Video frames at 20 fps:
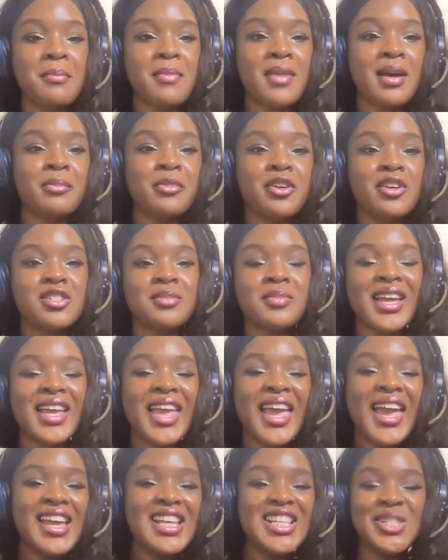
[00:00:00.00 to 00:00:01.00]
members. I'm like,
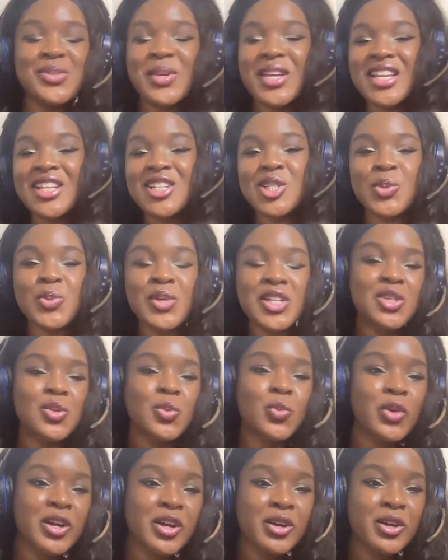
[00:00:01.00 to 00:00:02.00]
hey, Sweet
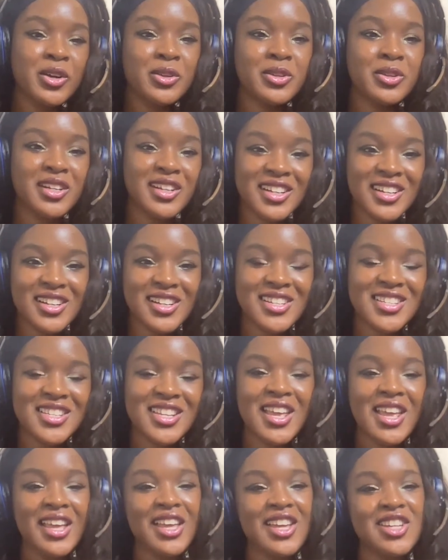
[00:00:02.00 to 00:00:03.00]
Intuition Worlders.
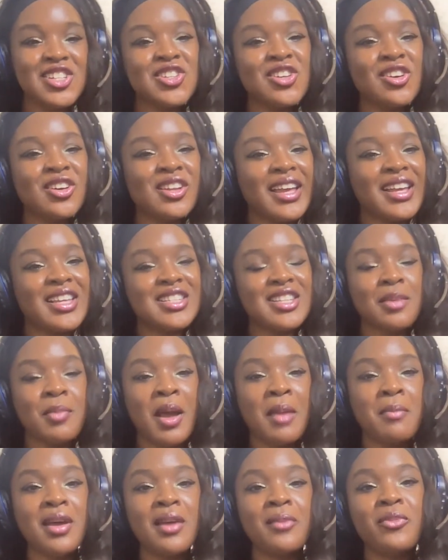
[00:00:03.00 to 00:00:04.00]
Because, like I said,
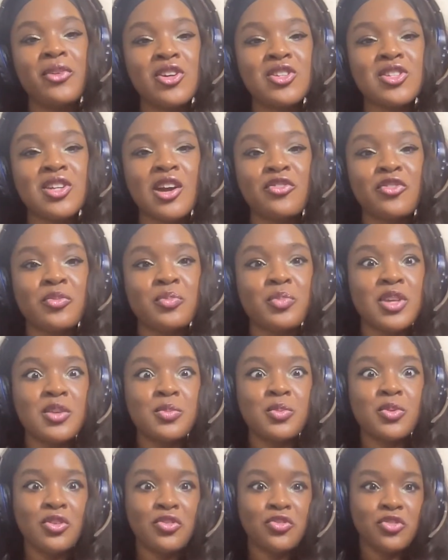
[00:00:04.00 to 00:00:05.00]
my members are from
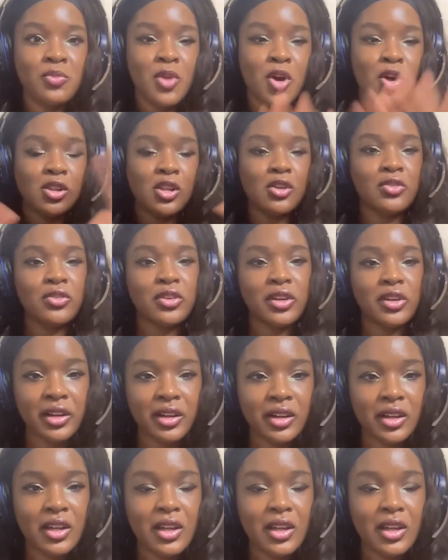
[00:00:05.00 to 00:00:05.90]
people from all over.